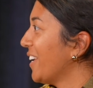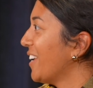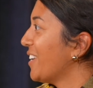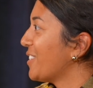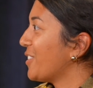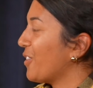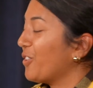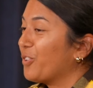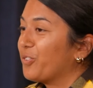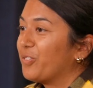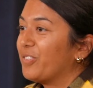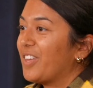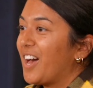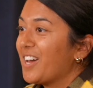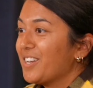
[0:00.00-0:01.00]
So
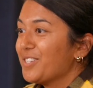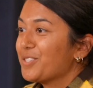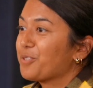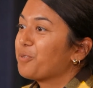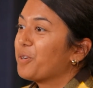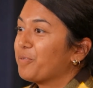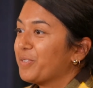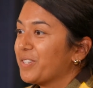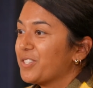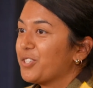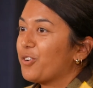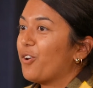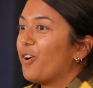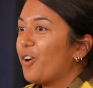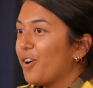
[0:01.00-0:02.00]
that is equivalent to
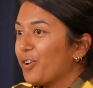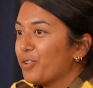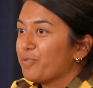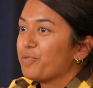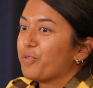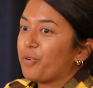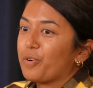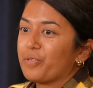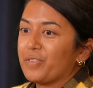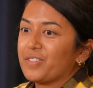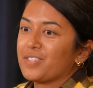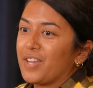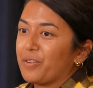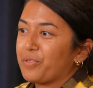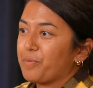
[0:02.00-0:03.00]
all of North and
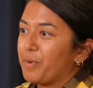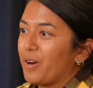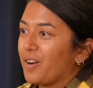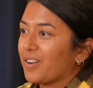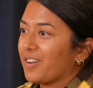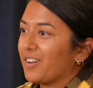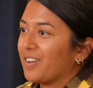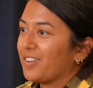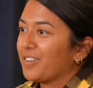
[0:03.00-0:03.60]
South America